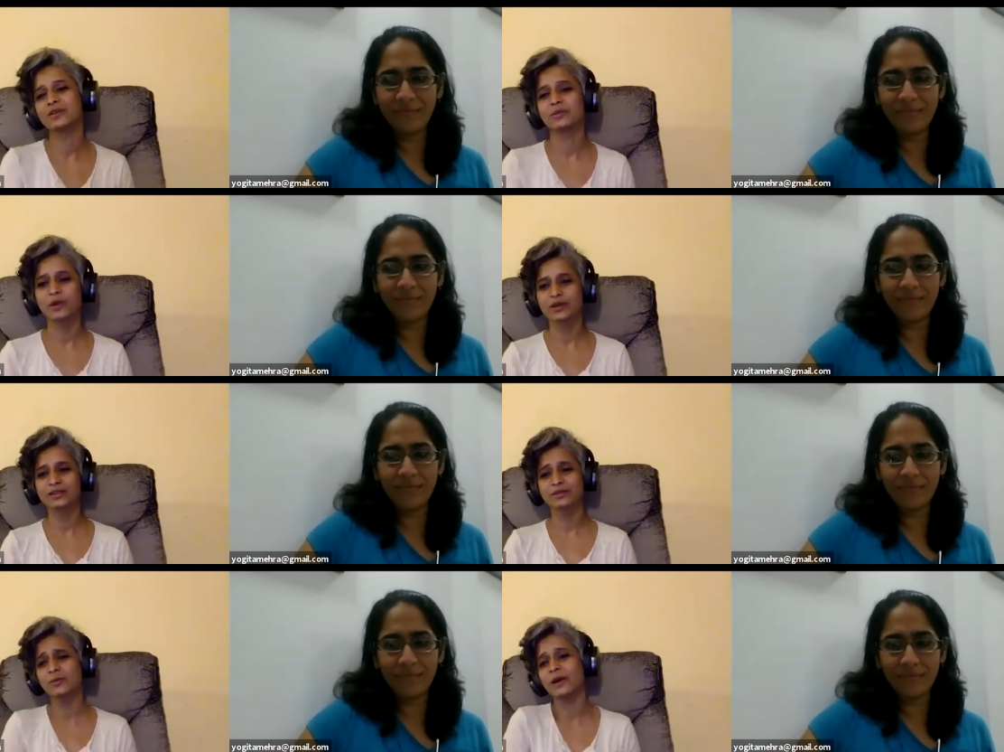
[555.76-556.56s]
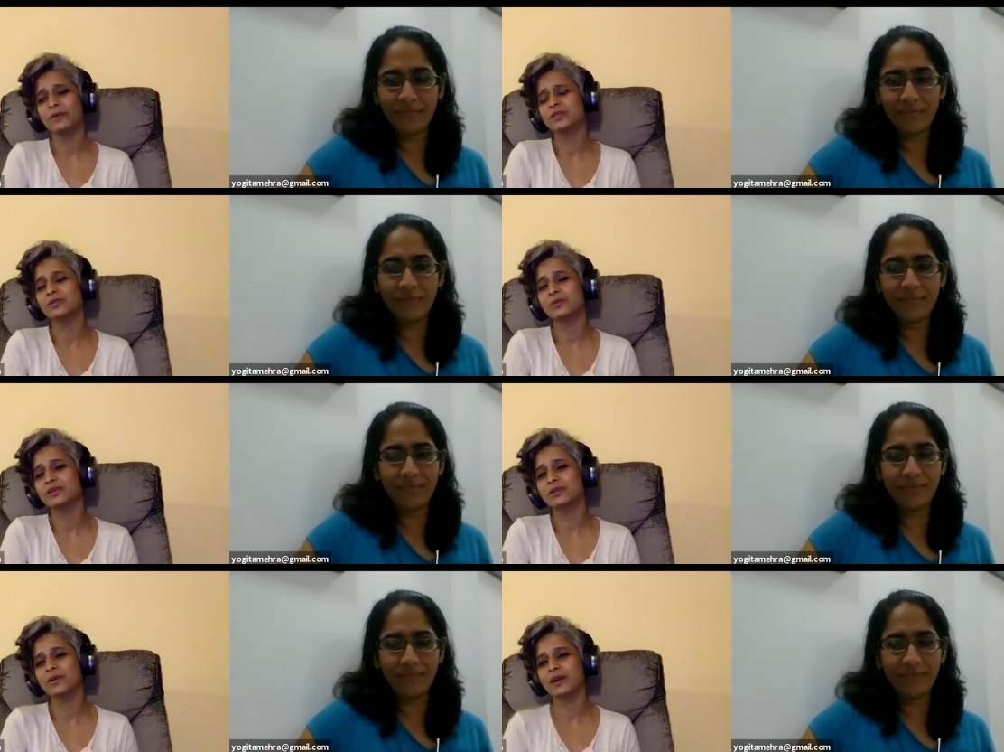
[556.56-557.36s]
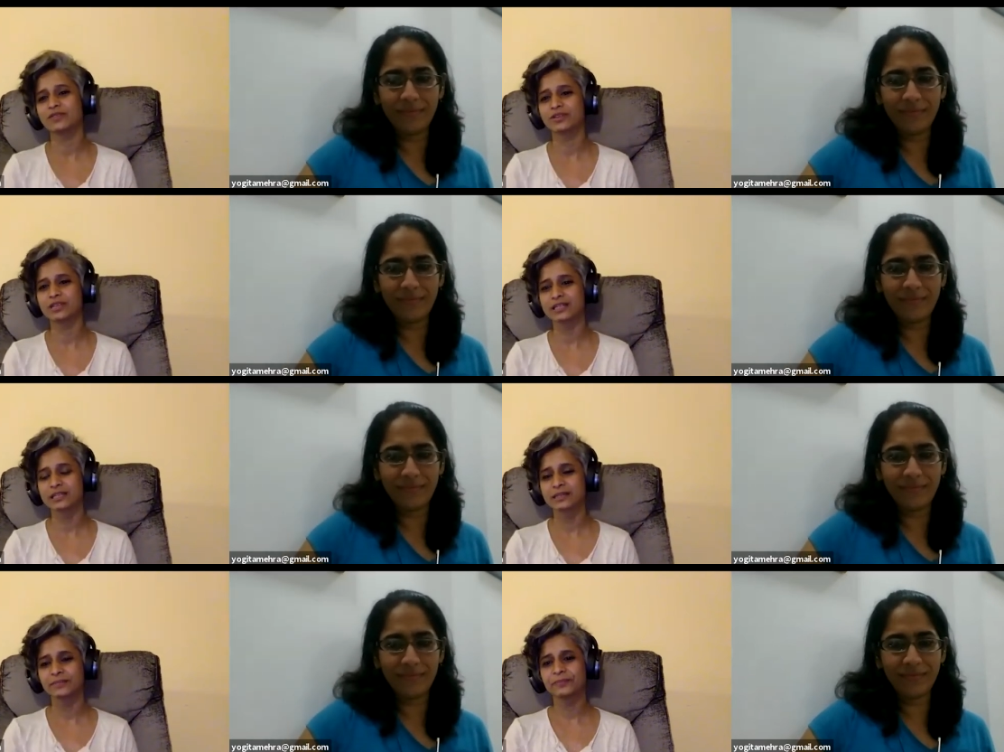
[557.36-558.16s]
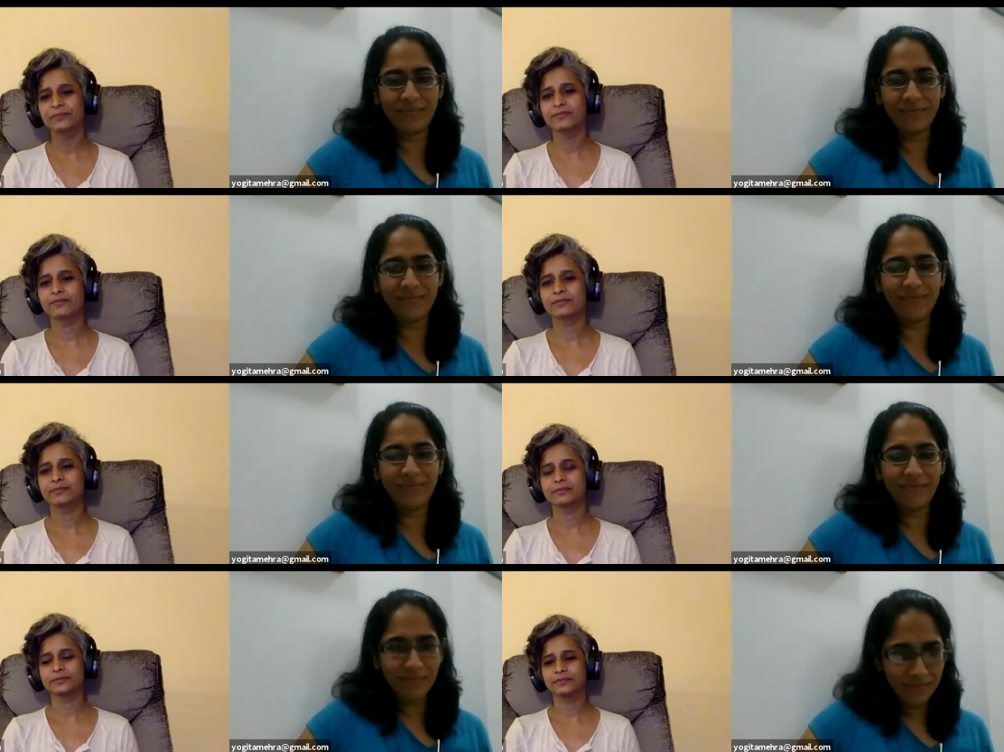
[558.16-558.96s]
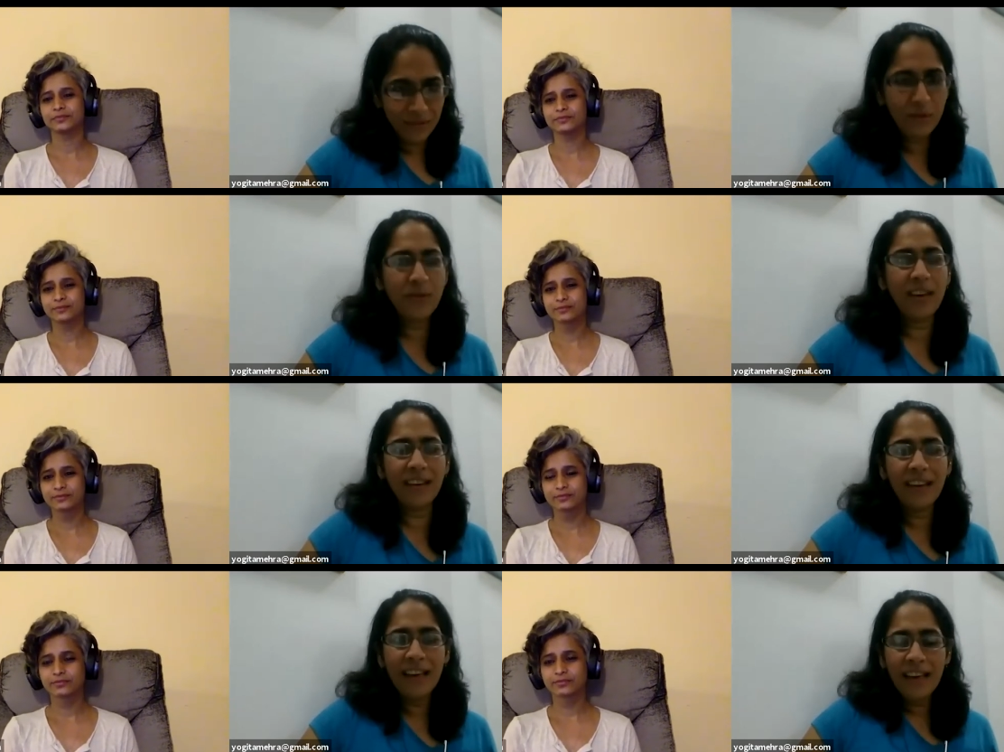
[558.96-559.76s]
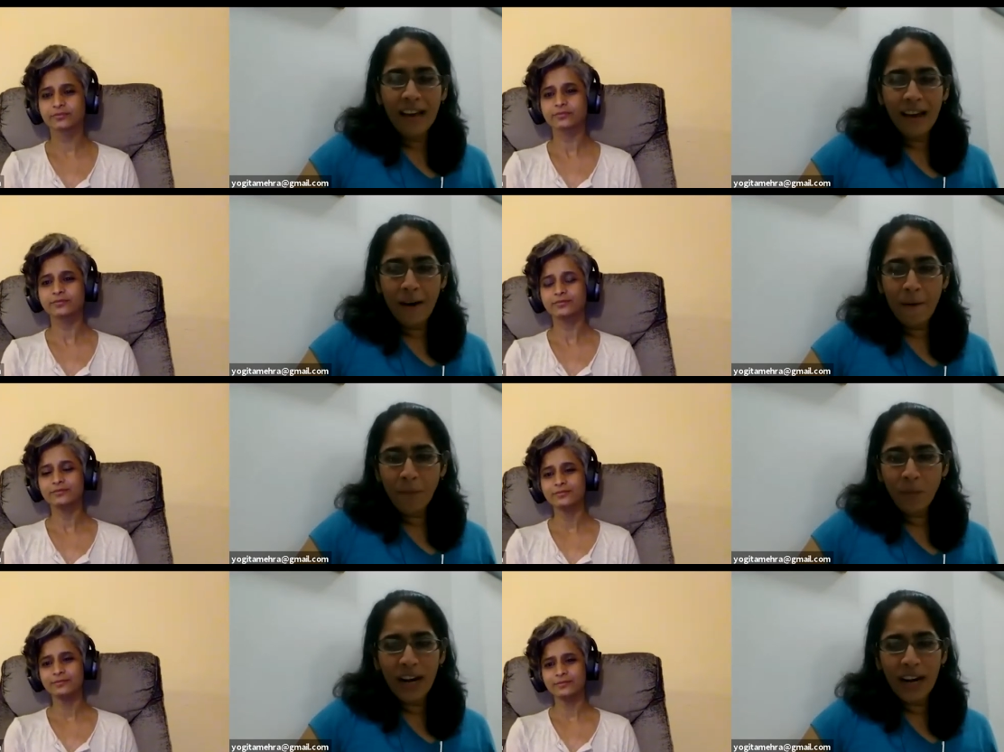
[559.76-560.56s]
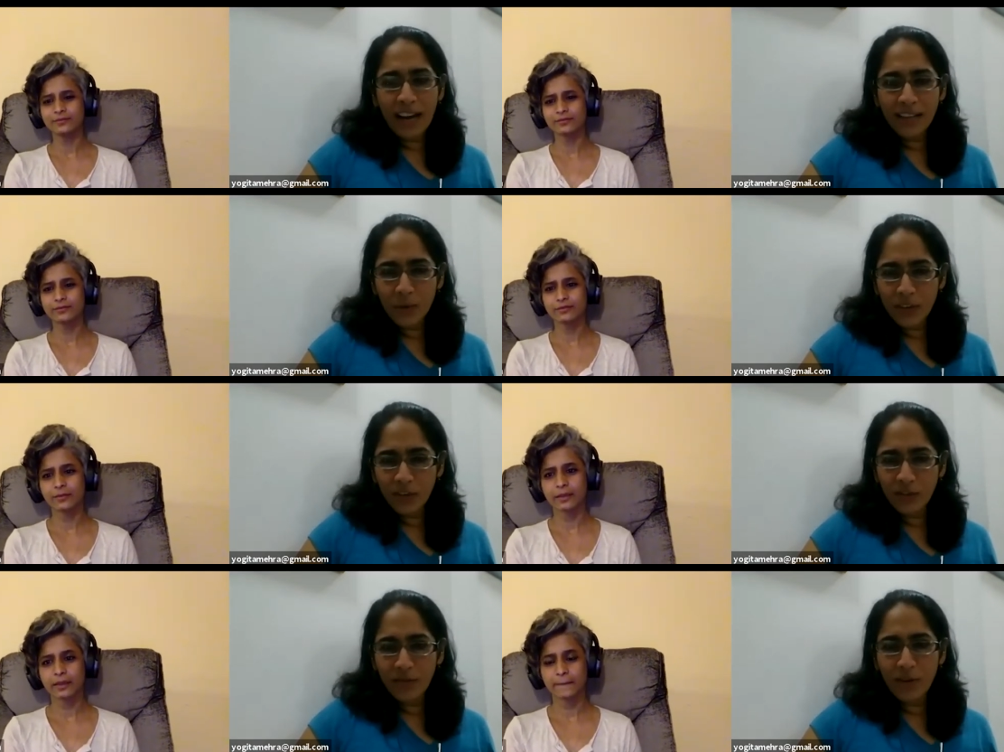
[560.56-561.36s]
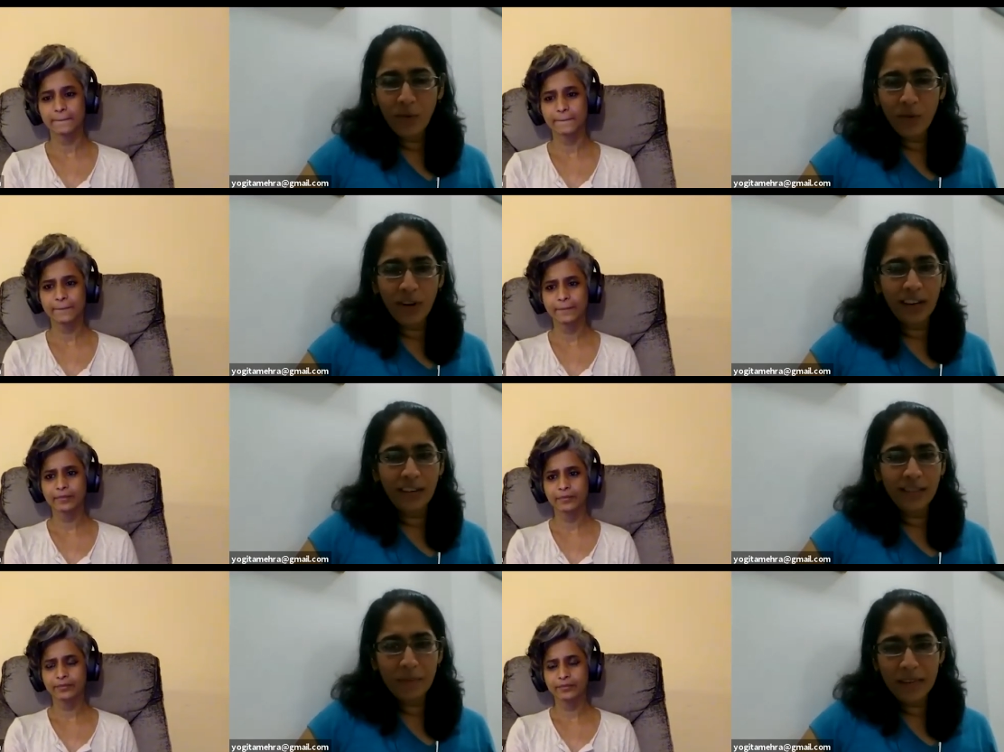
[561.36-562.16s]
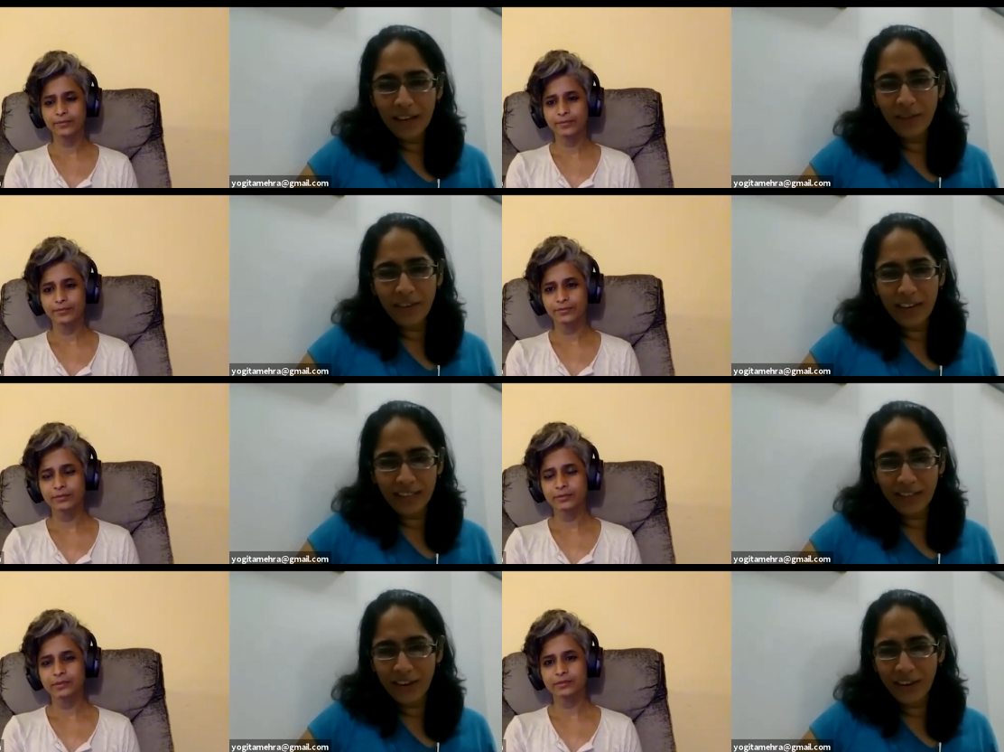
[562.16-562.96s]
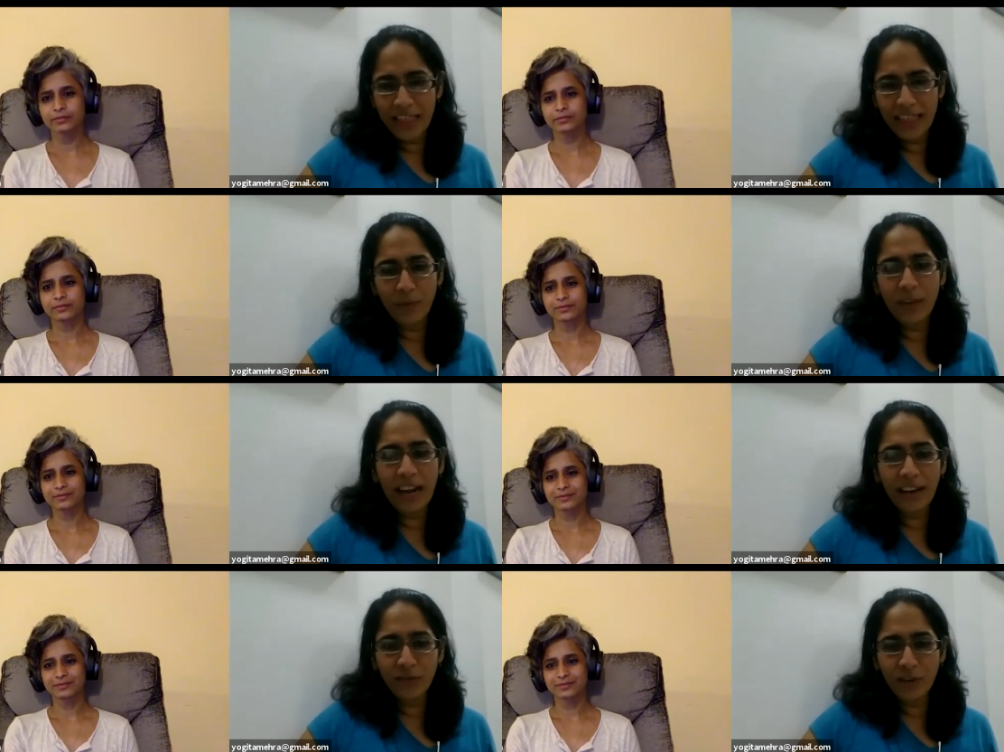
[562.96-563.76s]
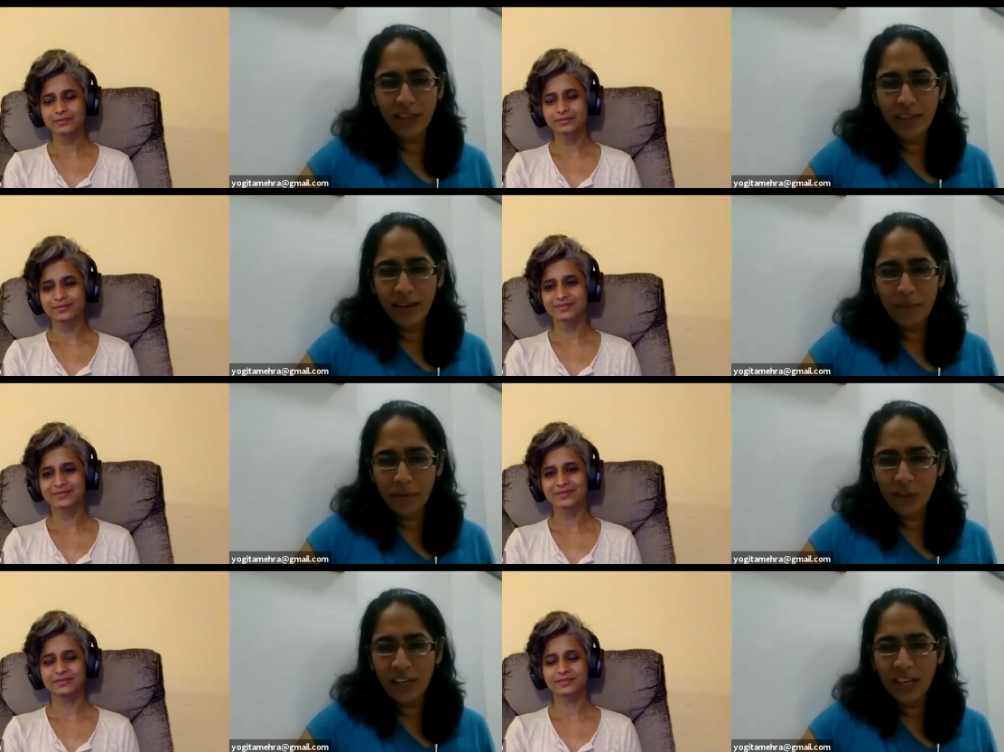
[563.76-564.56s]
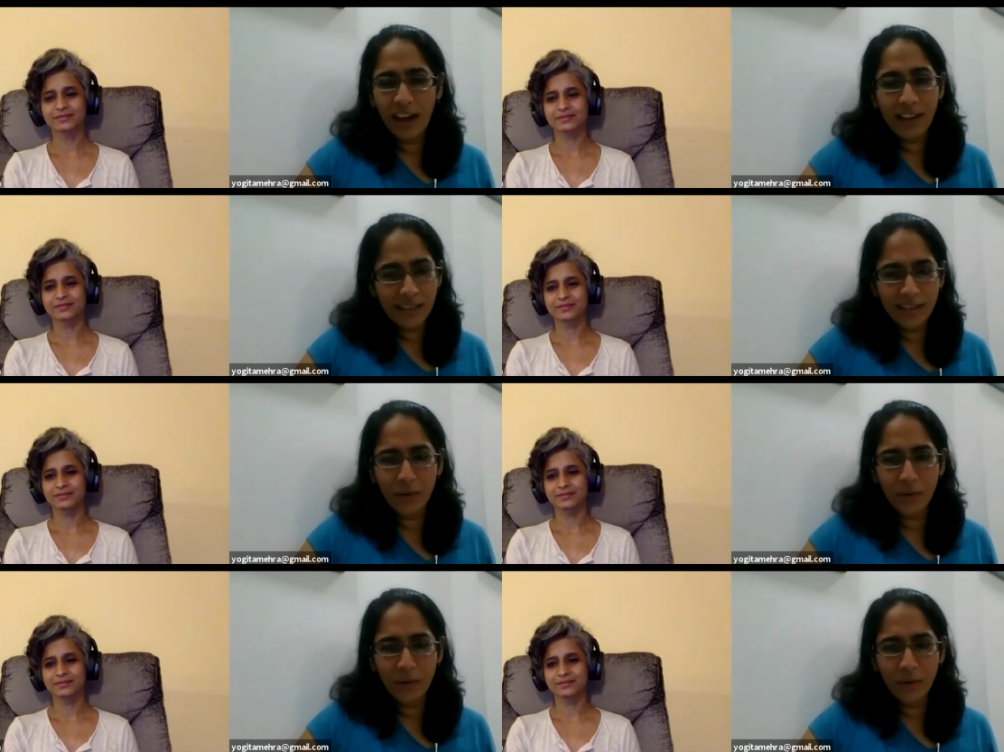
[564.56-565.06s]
Speaker 1: in your body. So why would you want to go after it?
Speaker 2: Okay. One last question from Kunal, speaking of necessary, and then we'll have Shraddha. Maybe she can ask her